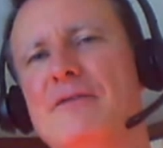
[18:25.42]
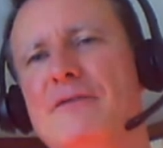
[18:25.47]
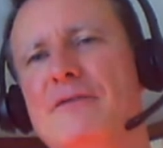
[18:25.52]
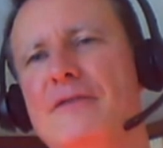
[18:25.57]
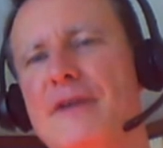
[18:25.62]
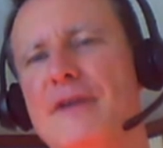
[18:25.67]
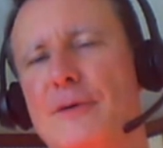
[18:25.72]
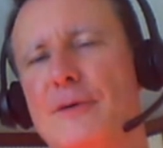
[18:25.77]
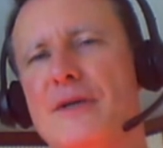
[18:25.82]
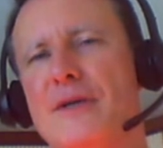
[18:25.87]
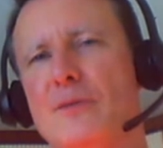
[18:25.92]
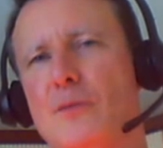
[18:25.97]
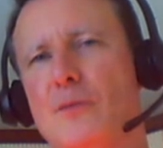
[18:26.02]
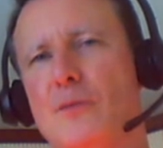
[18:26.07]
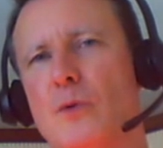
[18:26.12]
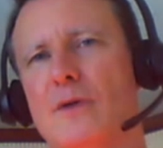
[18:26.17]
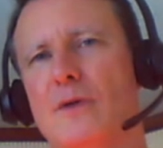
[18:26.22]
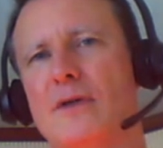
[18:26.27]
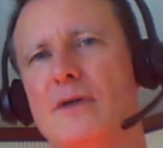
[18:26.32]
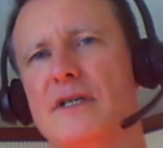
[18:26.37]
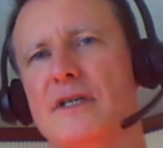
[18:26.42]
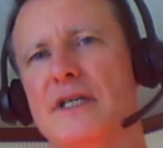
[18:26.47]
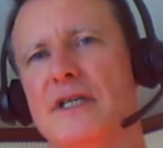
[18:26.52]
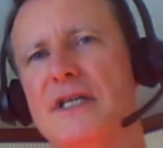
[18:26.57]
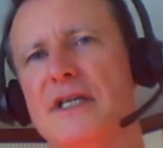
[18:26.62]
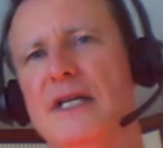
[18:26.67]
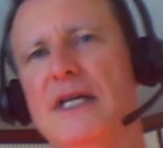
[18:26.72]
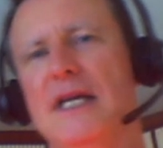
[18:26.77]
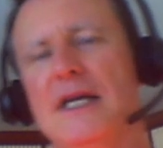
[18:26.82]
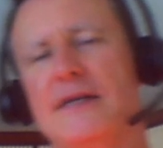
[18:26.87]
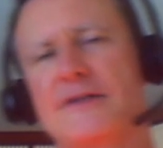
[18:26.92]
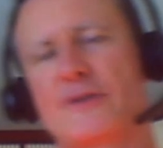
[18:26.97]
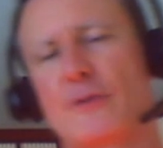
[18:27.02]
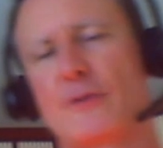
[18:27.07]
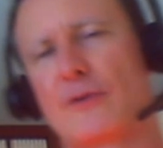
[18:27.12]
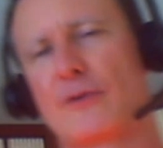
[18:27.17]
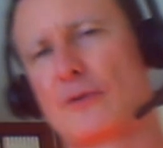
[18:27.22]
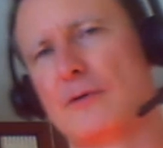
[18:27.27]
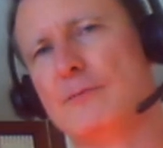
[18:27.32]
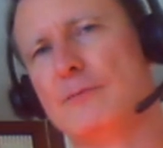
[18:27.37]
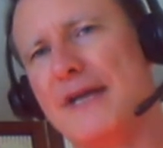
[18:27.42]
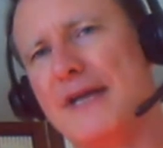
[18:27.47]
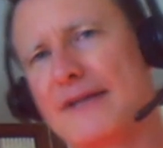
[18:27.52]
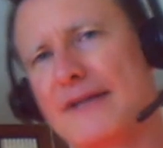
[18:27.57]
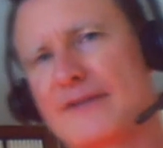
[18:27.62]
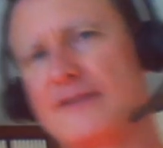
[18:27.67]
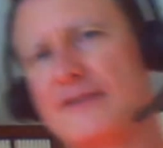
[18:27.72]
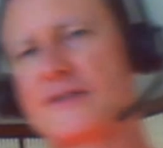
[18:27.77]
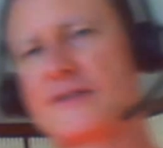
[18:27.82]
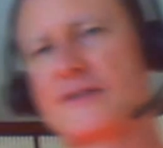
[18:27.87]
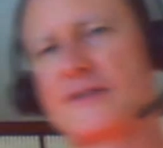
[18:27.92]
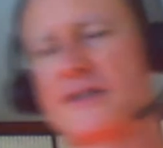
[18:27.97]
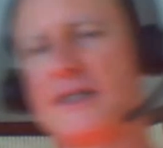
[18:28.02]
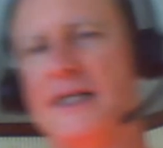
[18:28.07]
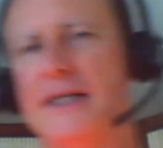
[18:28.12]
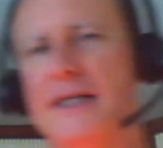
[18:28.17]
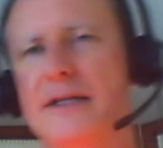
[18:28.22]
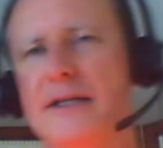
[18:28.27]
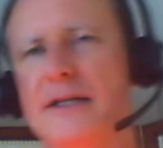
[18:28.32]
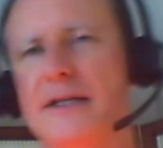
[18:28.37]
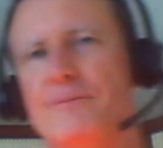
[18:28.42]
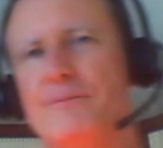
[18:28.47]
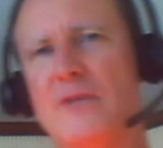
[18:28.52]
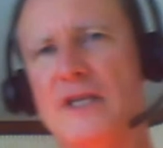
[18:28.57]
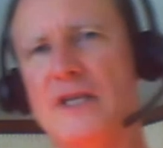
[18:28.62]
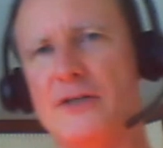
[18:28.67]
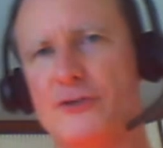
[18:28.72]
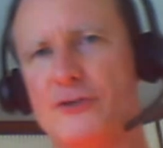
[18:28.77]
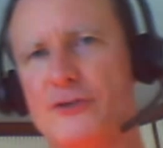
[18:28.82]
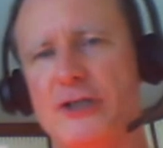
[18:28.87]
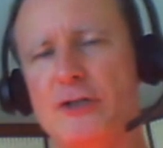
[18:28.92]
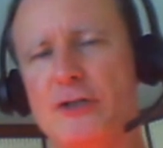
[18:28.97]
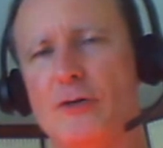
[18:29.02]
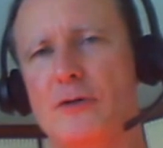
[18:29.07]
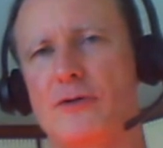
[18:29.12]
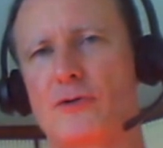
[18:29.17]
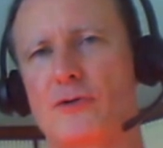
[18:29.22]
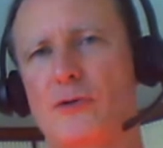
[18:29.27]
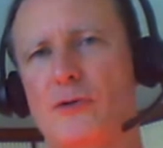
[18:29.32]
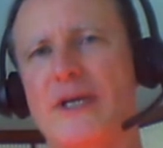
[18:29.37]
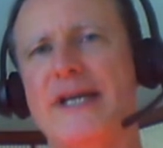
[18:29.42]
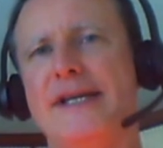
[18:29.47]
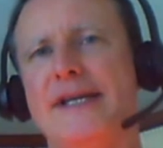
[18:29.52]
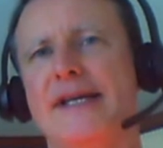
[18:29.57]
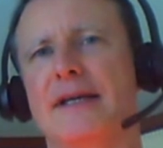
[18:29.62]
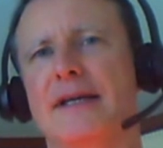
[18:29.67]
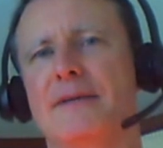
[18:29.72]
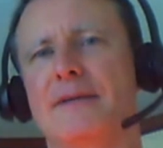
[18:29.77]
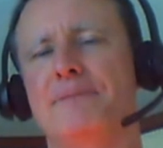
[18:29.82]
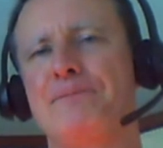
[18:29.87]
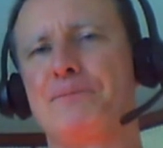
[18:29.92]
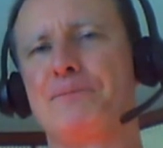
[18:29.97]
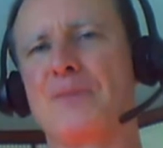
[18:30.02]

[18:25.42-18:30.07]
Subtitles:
very important. So there are methods in Qigong training,